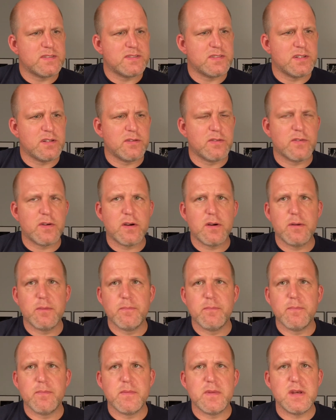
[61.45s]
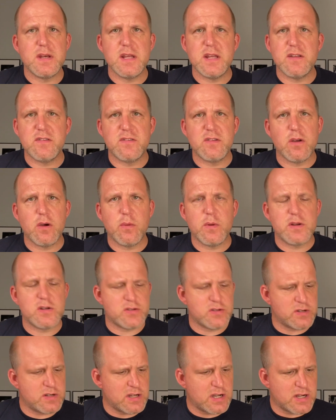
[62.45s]
Silver needs no
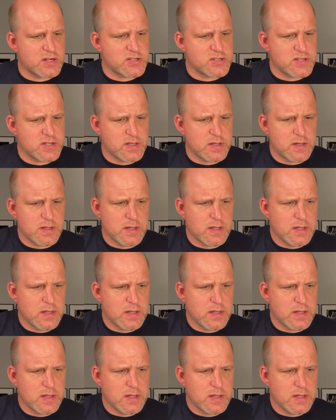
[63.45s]
introduction.